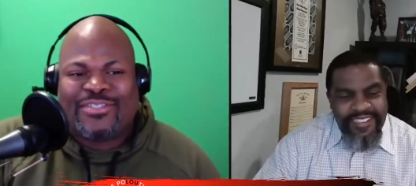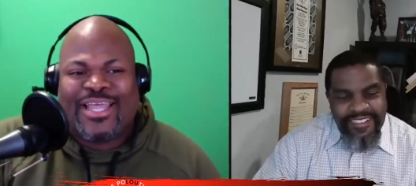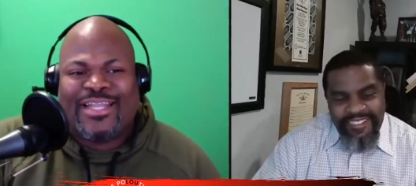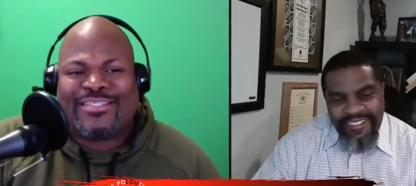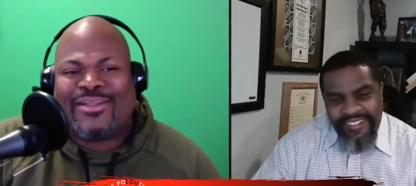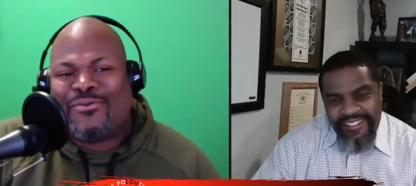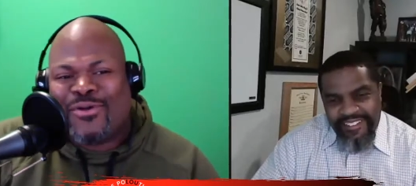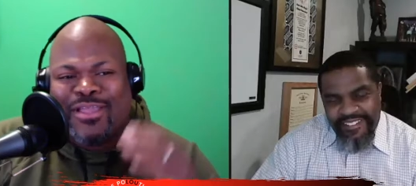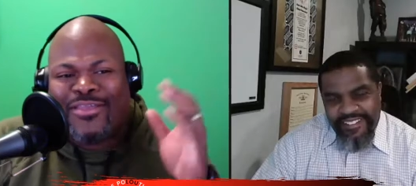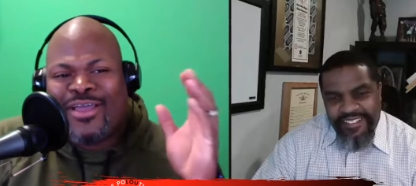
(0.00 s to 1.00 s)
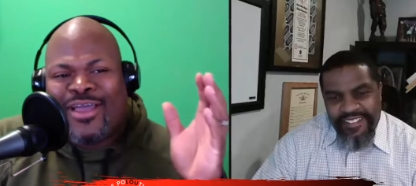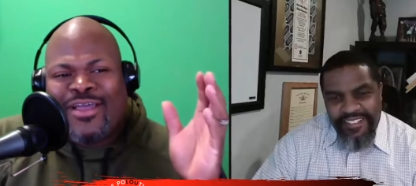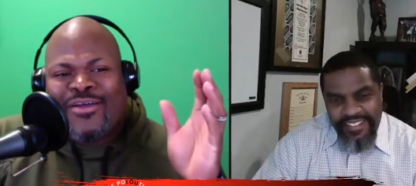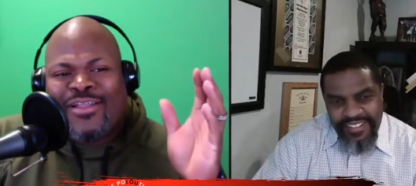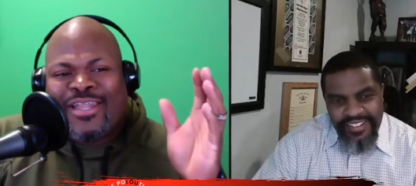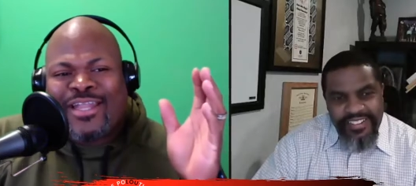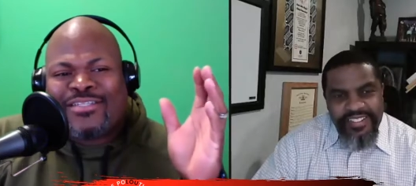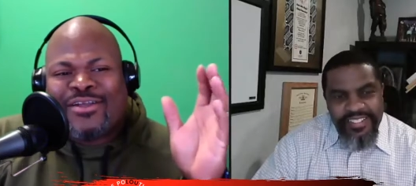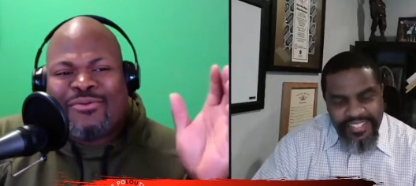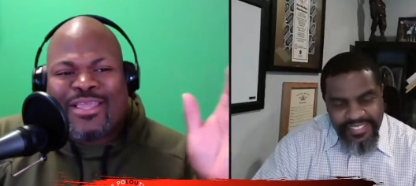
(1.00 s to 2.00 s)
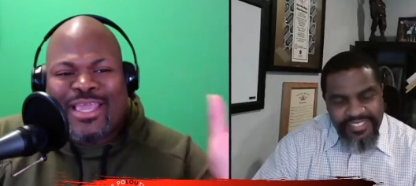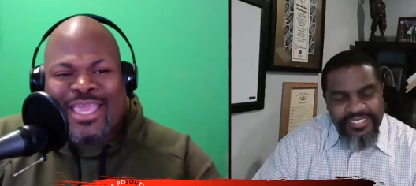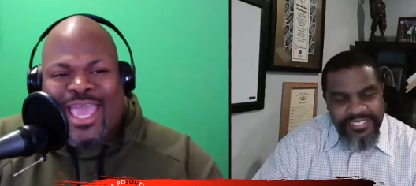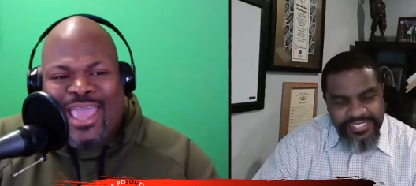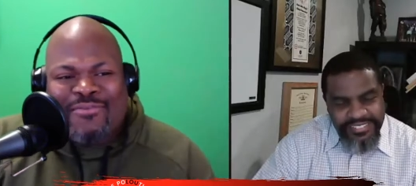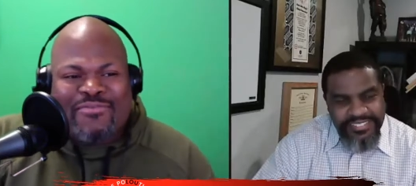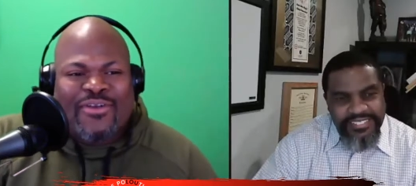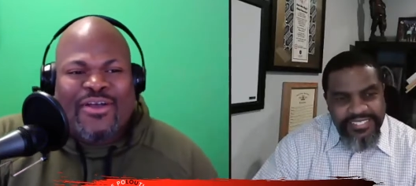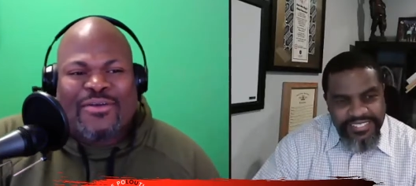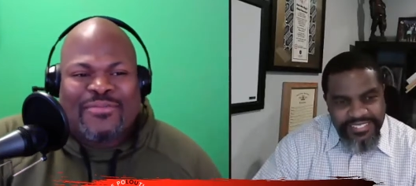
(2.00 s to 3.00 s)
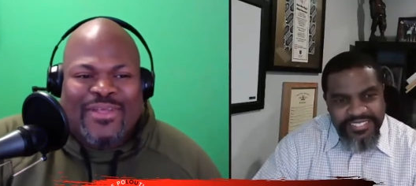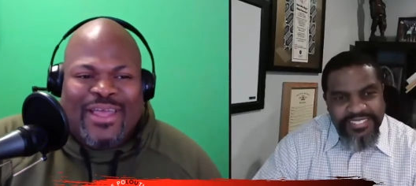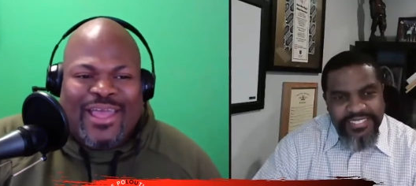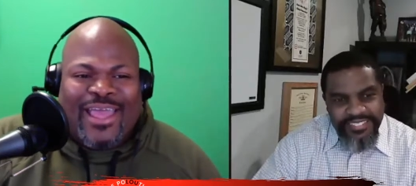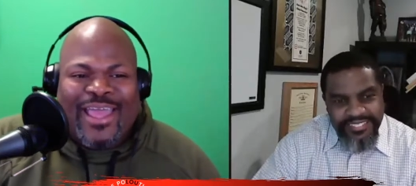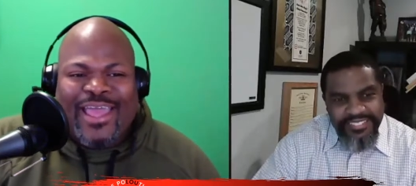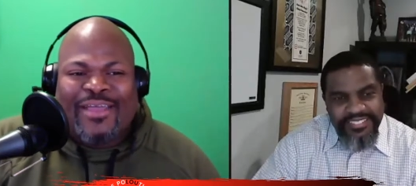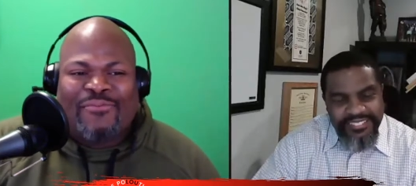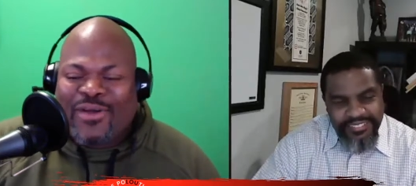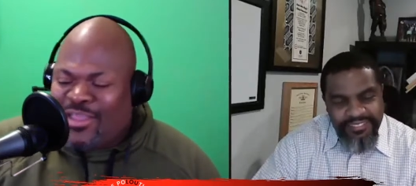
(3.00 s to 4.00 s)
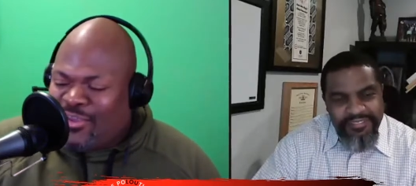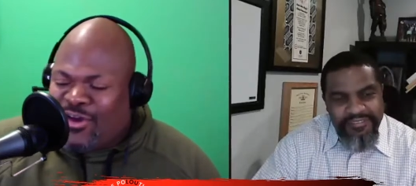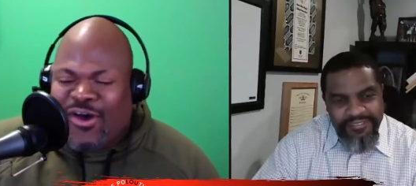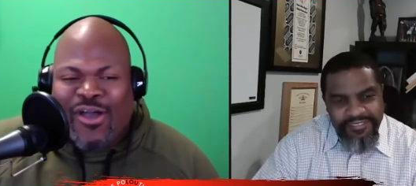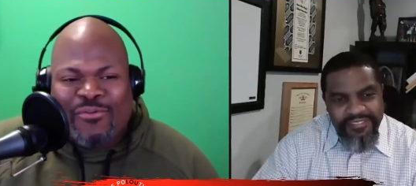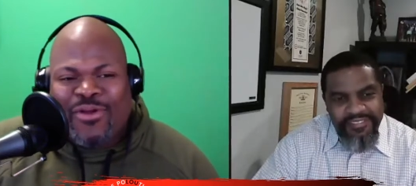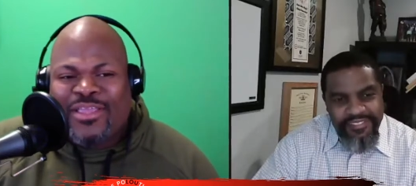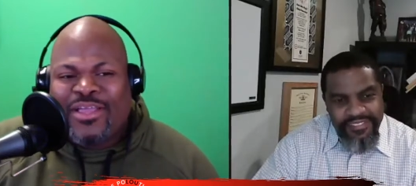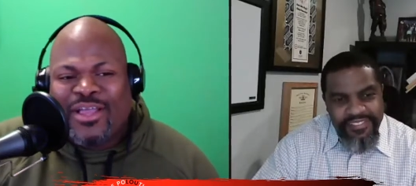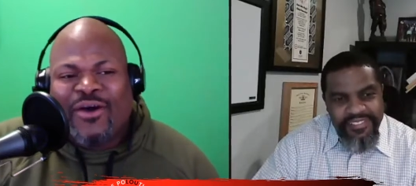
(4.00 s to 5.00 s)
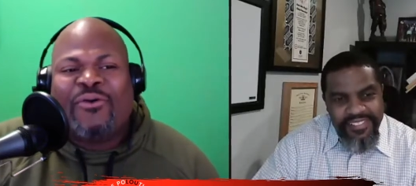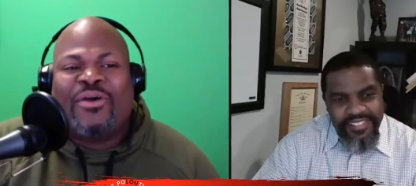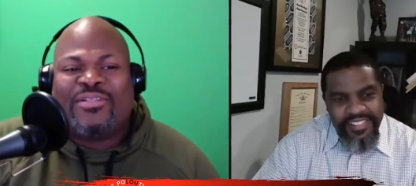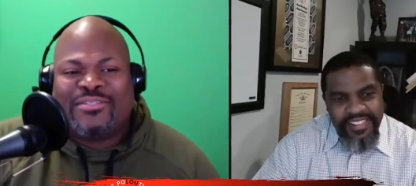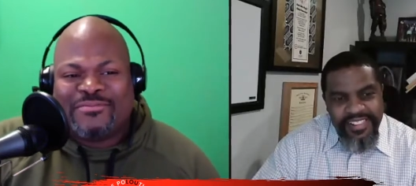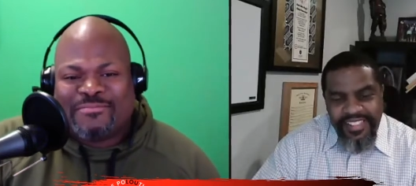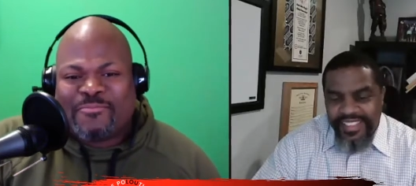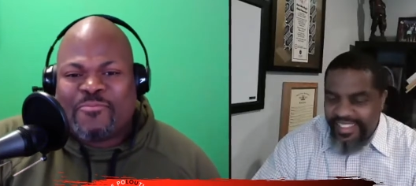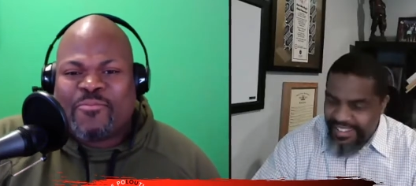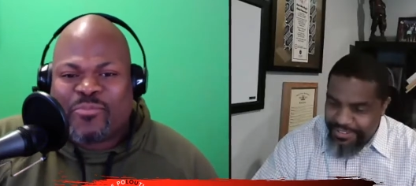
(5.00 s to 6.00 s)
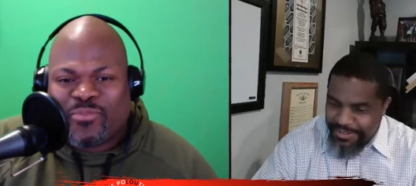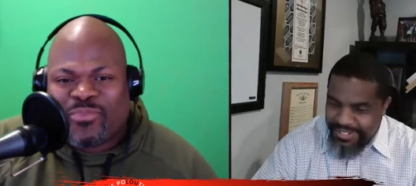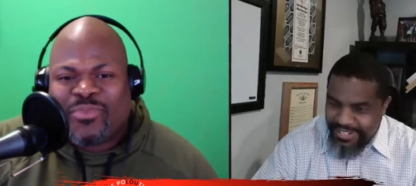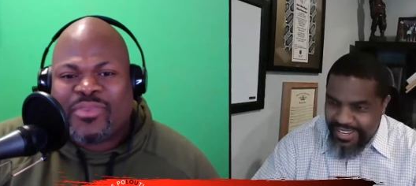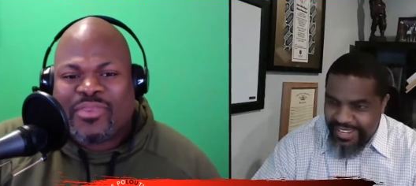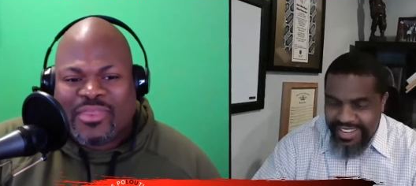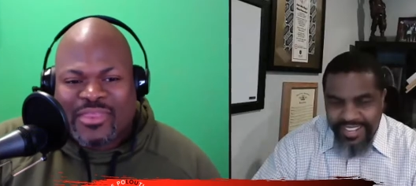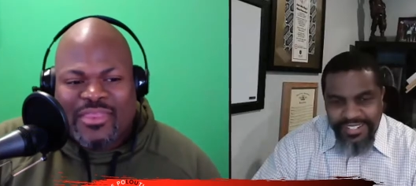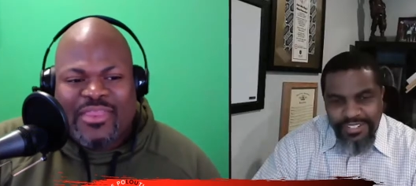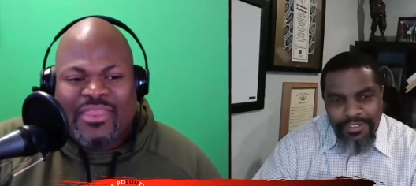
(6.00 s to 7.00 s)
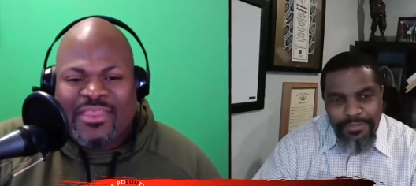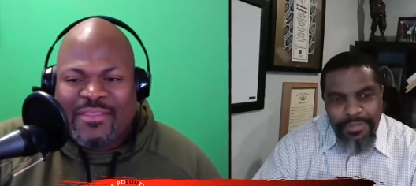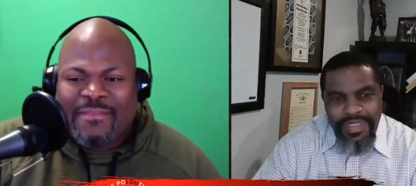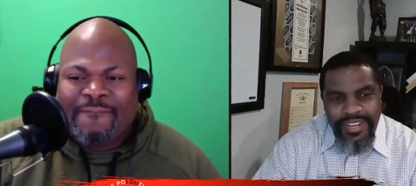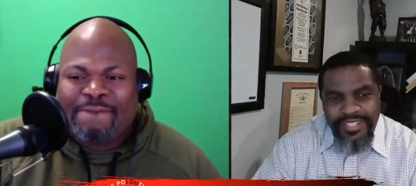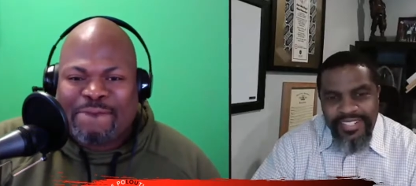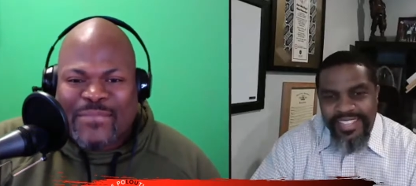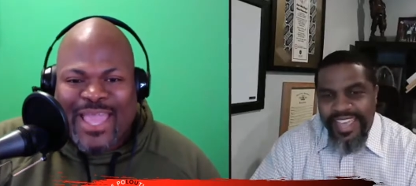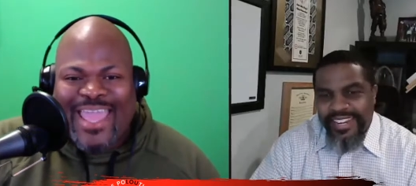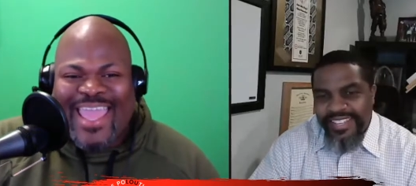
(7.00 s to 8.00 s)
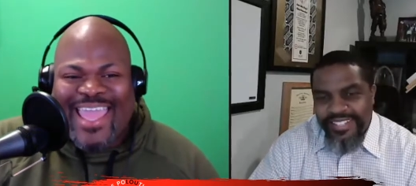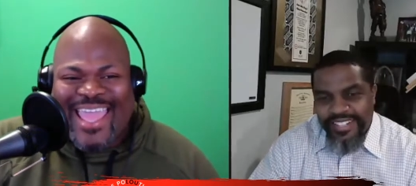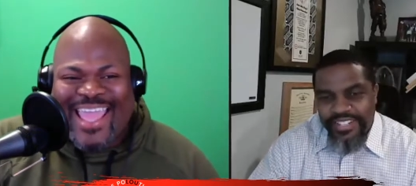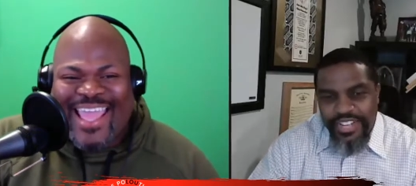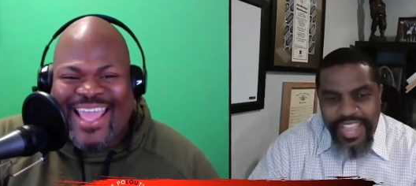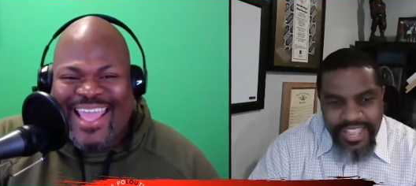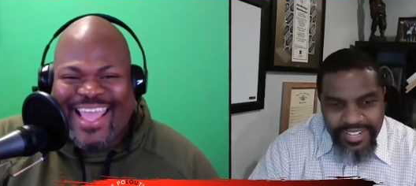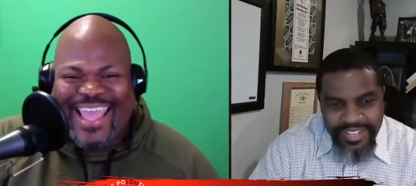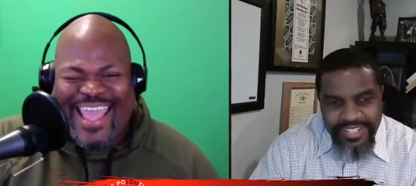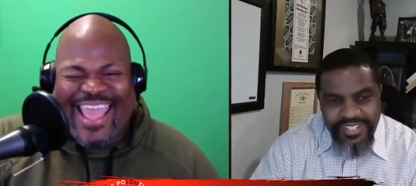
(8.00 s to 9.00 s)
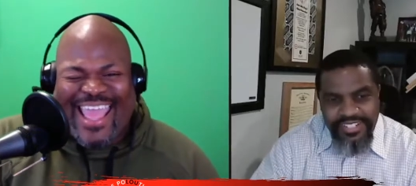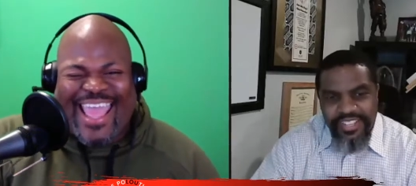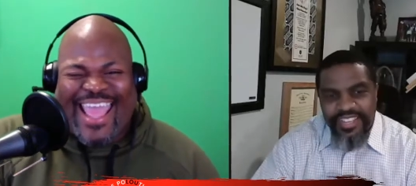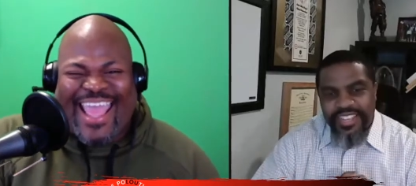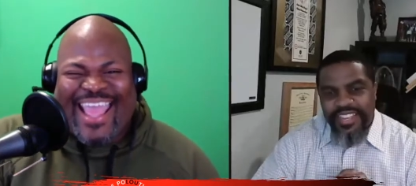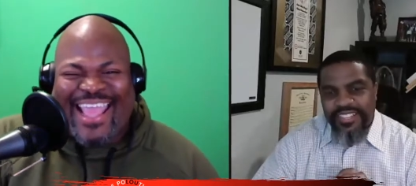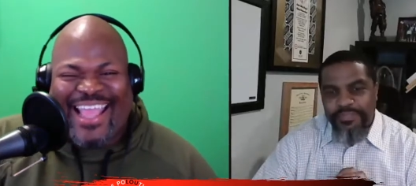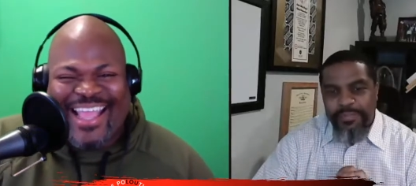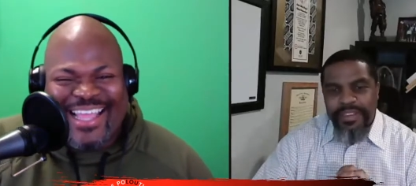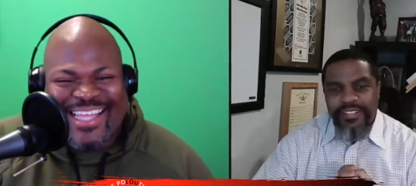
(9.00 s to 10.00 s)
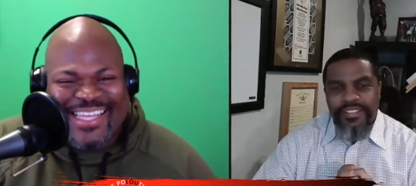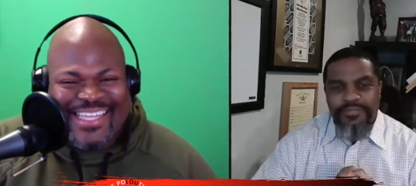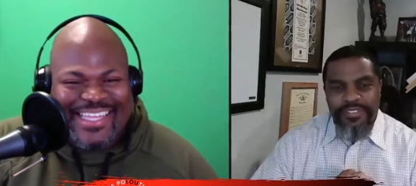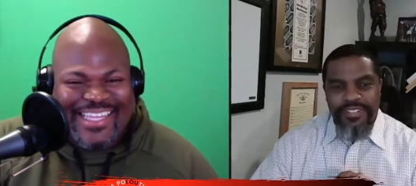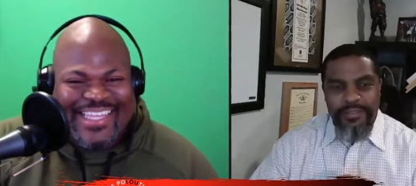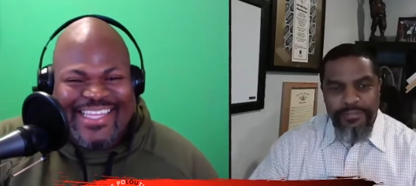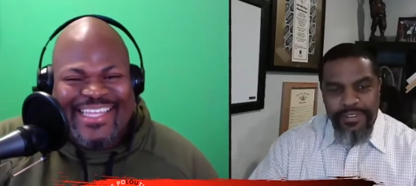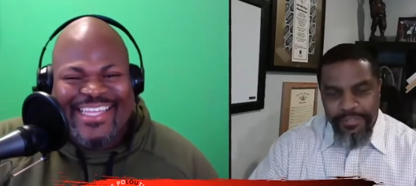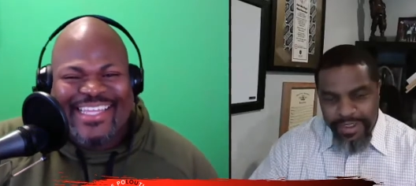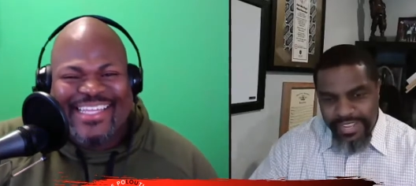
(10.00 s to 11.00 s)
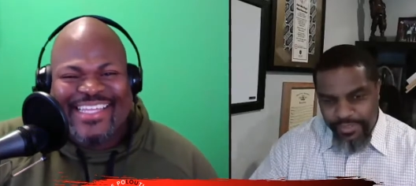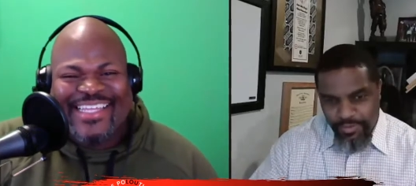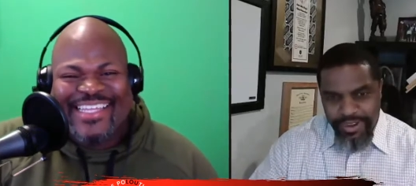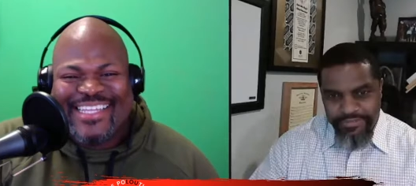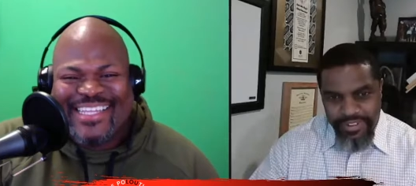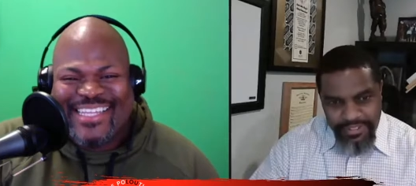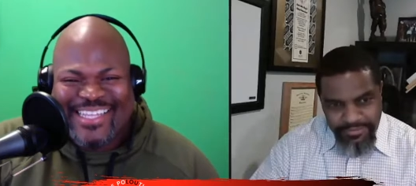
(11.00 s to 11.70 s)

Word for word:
Speaker 1: us. Let us know where you let us know where you came from and, and where you are and where you're going.
Speaker 2: Interesting. In two minutes, that is a challenge, especially for someone who has Reverend in